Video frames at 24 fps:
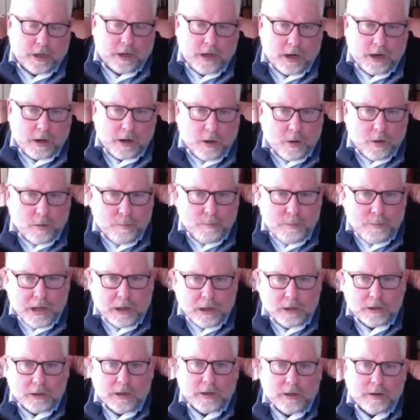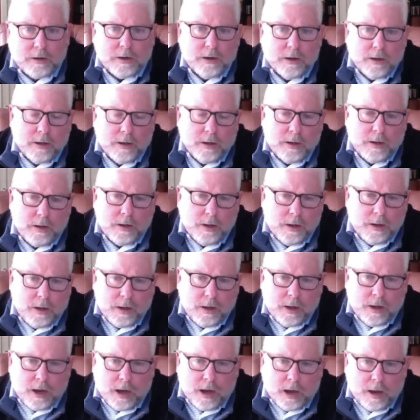going to go build in
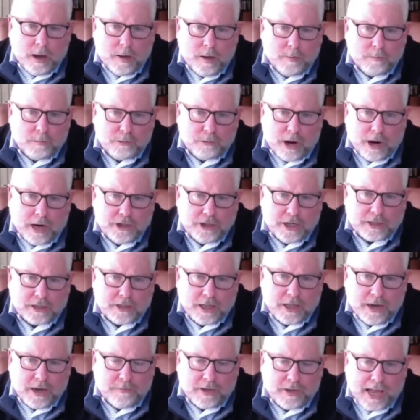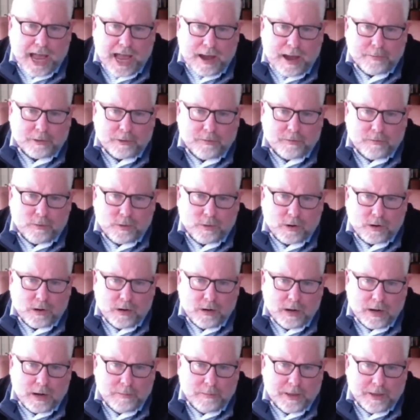projects they have the capital for.
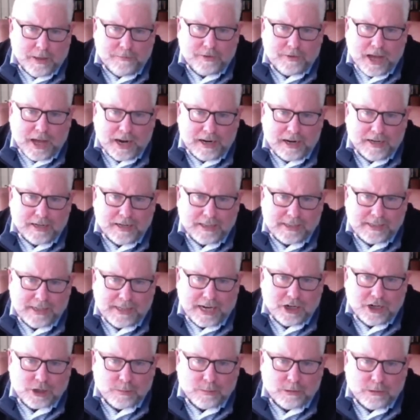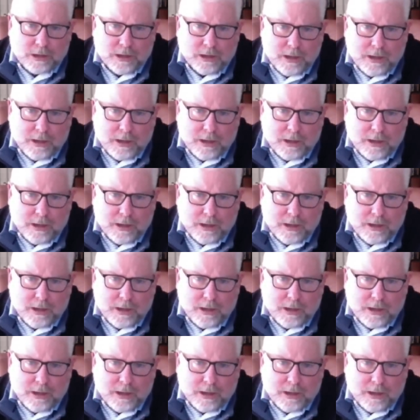I mean, they've got an insatiable